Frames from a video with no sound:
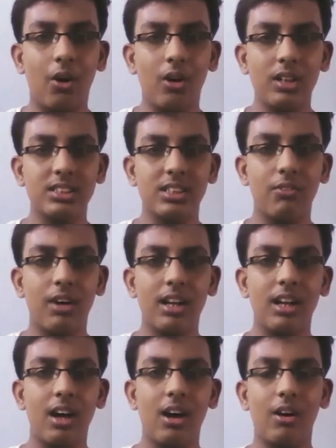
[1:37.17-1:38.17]
hot
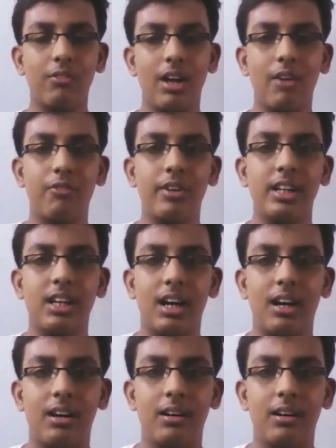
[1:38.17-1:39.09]
savanna of Africa.